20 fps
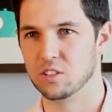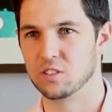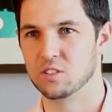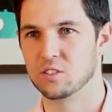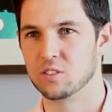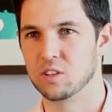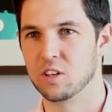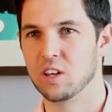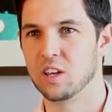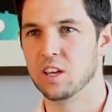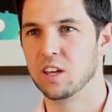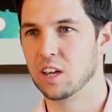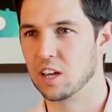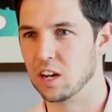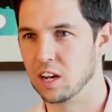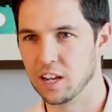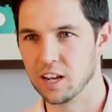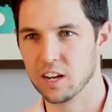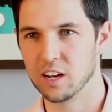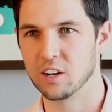It's
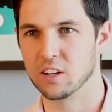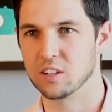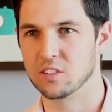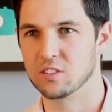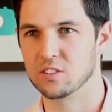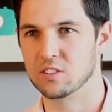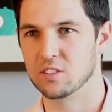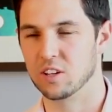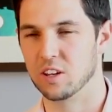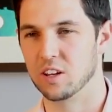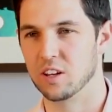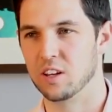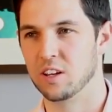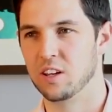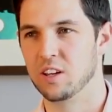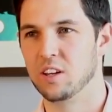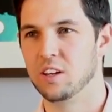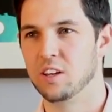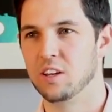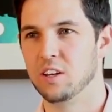clear.
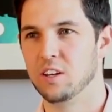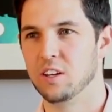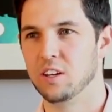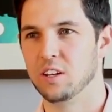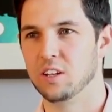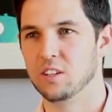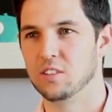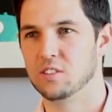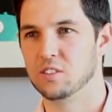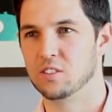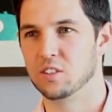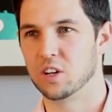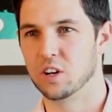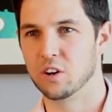It's